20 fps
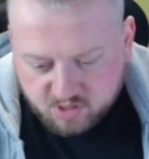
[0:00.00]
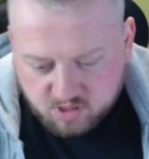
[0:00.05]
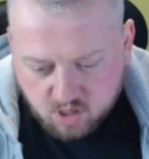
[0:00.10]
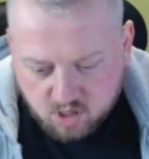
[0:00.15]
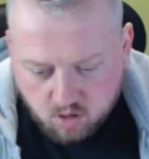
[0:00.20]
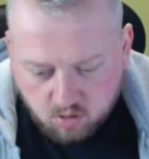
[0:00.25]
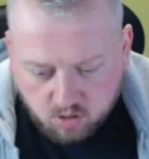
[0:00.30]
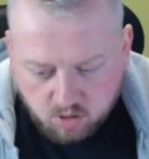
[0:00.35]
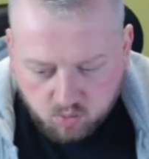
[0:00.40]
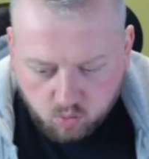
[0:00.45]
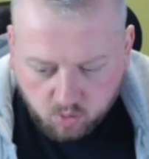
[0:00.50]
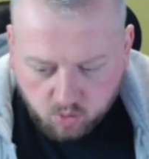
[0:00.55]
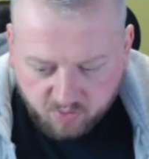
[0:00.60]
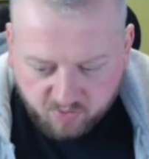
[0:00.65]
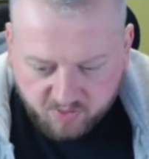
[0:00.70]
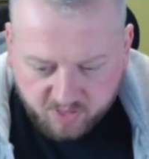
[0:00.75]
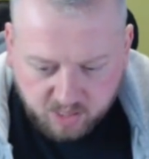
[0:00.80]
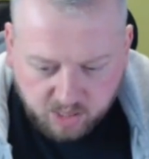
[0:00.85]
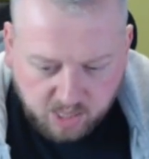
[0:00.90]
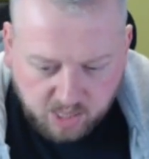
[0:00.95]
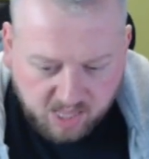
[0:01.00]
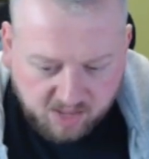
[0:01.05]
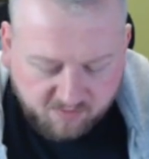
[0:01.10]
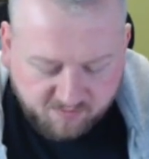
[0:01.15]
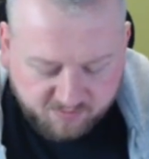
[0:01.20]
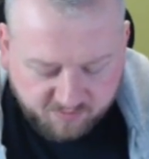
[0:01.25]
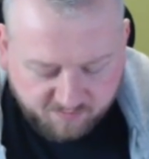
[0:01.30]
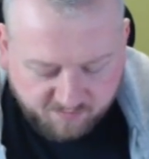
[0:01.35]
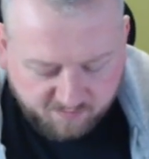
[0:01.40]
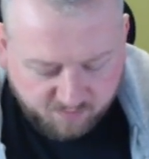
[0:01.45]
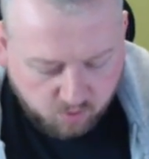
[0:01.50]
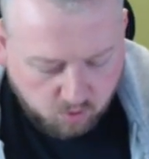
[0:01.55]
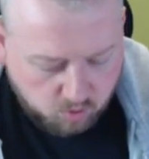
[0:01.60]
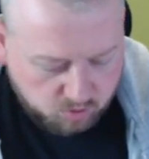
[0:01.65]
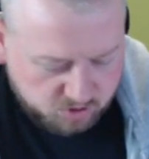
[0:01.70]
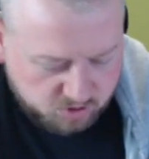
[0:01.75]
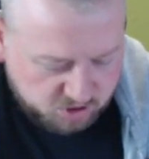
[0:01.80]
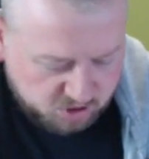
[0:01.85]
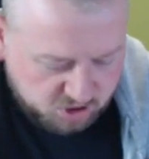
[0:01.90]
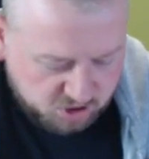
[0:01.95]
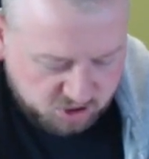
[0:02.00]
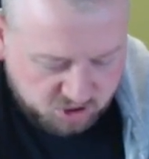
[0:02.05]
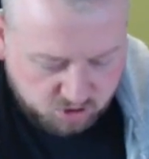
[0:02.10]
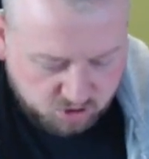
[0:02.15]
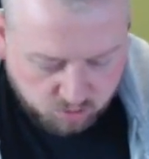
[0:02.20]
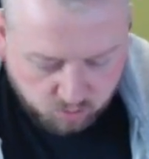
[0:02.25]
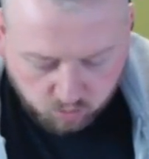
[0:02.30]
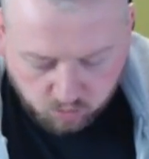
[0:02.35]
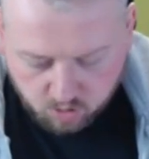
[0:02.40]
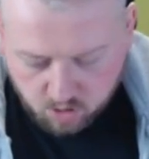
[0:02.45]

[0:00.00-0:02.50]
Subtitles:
only one thing left for us to do.